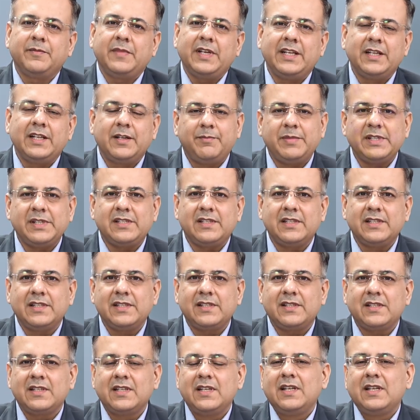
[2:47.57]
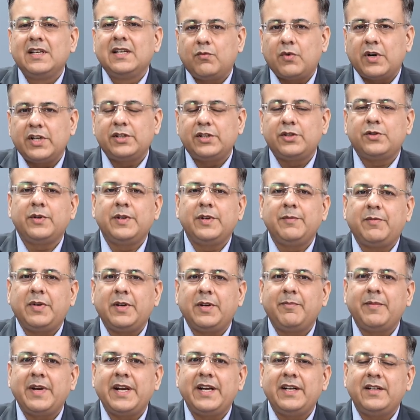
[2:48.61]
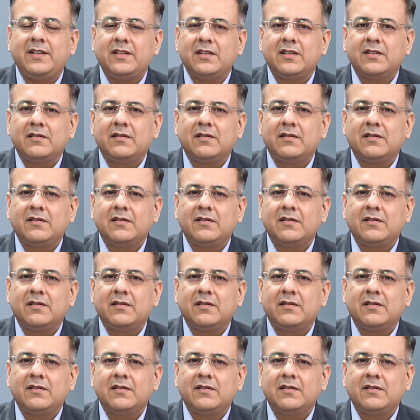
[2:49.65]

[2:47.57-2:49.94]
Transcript: in a business wants to implement